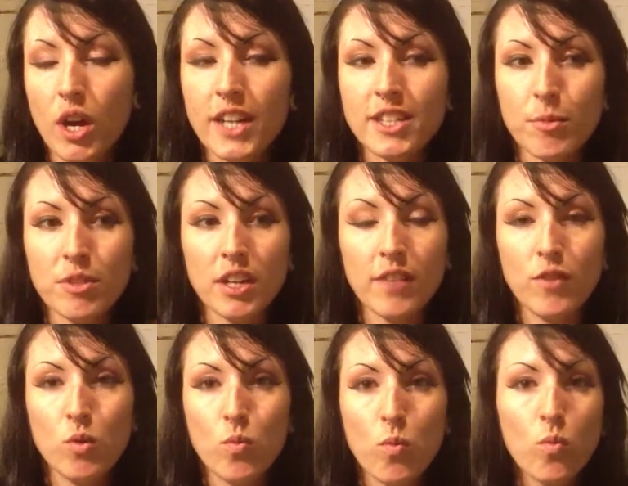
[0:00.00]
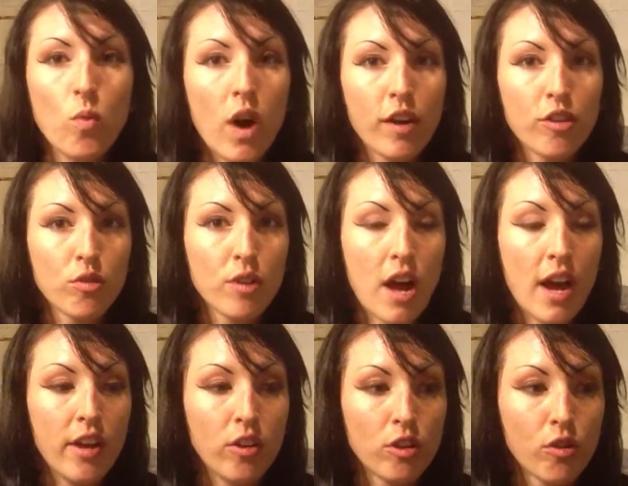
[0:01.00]
it's almost like if you walk through an
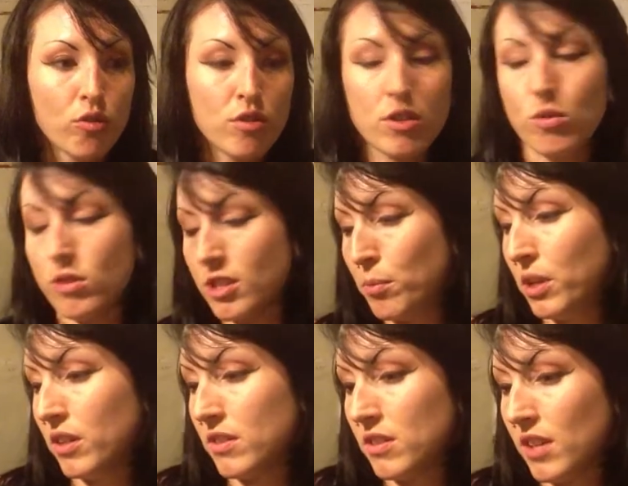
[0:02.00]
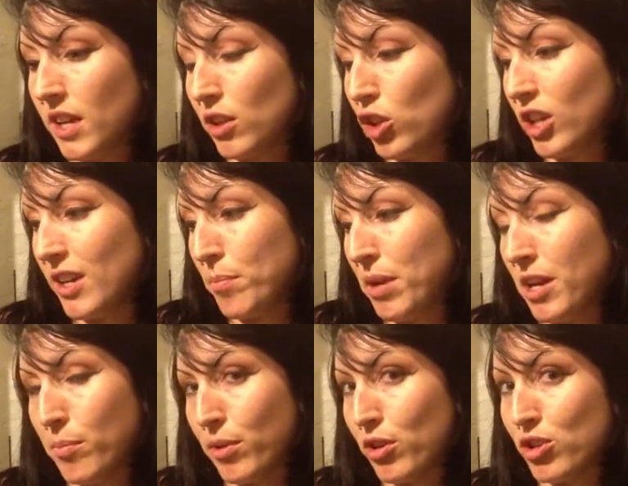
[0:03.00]
aisle in a grocery store, somebody else is, like, looking at
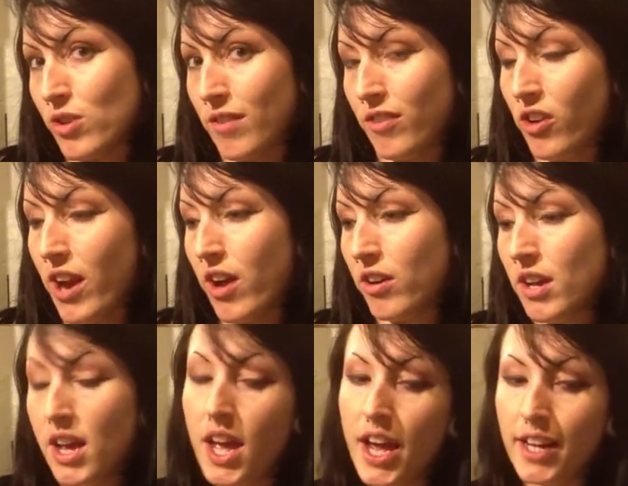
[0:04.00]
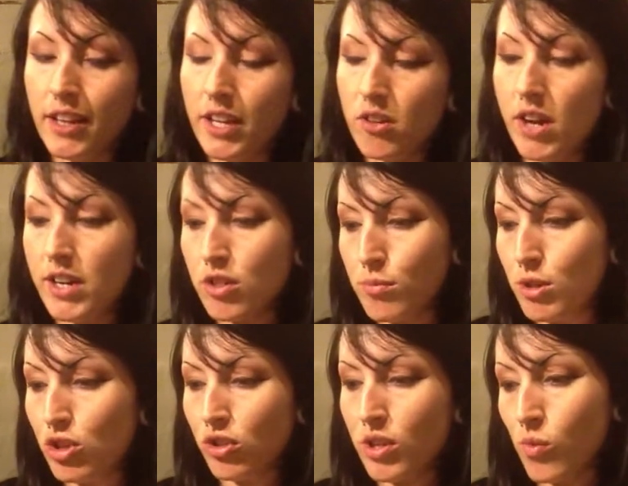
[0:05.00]
peanut butter, trying to figure out, and, like, you guys are
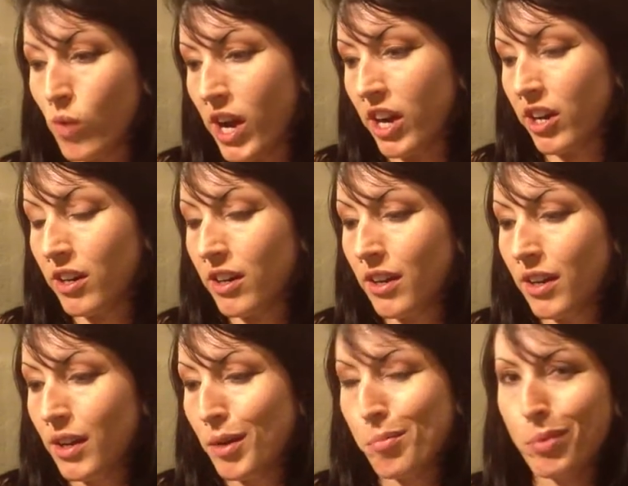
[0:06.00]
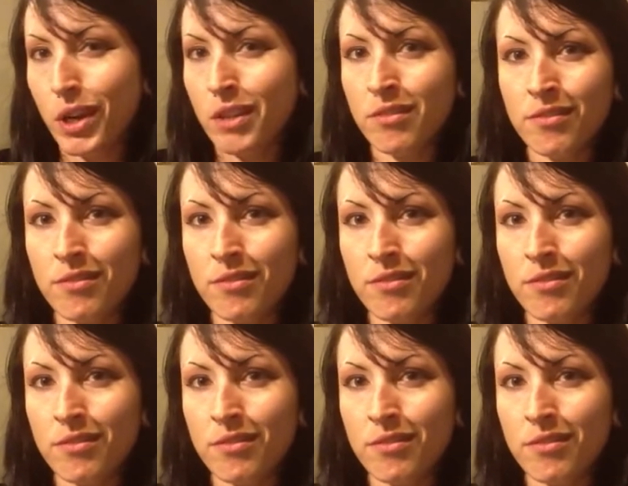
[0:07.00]
mutually aware, but